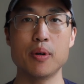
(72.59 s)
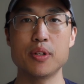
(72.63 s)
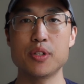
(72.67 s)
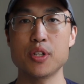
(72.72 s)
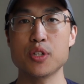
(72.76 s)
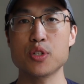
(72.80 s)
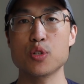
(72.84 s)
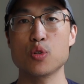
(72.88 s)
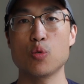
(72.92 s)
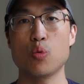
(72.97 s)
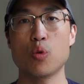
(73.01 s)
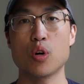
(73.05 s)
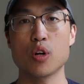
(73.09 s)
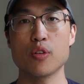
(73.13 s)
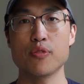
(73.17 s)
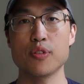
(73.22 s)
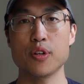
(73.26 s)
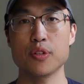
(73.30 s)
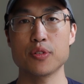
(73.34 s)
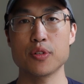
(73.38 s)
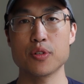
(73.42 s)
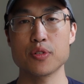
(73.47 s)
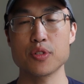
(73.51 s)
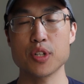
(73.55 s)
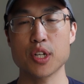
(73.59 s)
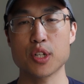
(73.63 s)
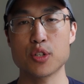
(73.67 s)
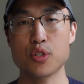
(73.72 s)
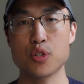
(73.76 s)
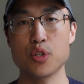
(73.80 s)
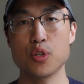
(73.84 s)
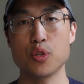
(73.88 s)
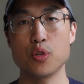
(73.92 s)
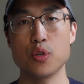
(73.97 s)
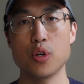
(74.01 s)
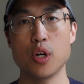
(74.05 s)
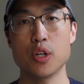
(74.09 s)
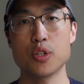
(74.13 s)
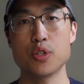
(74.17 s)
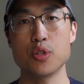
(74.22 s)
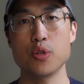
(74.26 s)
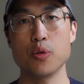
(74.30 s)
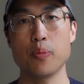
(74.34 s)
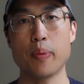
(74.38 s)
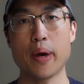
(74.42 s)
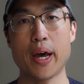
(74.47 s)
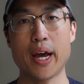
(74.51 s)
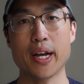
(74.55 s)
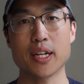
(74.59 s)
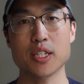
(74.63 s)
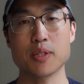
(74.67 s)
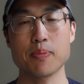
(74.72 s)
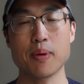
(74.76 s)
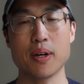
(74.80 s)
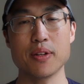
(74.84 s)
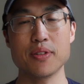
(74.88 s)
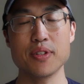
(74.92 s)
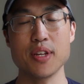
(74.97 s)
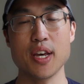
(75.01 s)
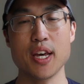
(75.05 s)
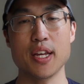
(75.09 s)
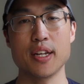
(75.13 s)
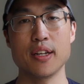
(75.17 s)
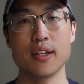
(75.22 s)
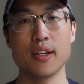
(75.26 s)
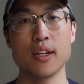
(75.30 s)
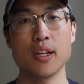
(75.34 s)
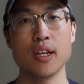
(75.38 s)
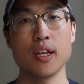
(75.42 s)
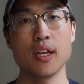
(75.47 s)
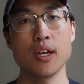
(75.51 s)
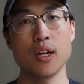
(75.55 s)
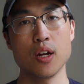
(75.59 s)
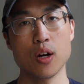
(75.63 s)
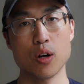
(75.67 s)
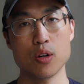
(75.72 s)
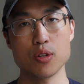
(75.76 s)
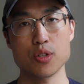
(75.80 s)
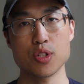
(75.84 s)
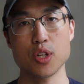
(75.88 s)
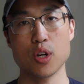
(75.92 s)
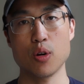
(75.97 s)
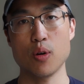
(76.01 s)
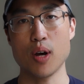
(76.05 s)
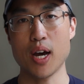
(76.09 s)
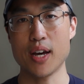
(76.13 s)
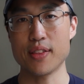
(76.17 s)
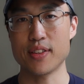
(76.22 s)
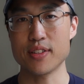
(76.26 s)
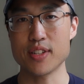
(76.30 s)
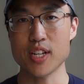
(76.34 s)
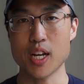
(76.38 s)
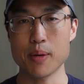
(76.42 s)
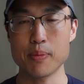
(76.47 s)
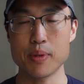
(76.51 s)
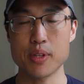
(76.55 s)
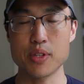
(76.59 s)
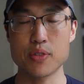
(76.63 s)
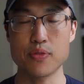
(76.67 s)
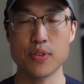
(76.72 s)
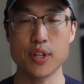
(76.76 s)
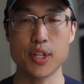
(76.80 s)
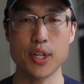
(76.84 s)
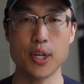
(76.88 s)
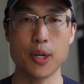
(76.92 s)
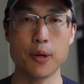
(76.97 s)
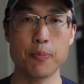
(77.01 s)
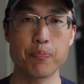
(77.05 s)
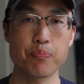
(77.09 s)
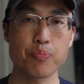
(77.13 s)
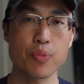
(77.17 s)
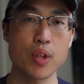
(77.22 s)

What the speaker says: Additional water filters, like a two-pack is about 10 or so at the time of this video.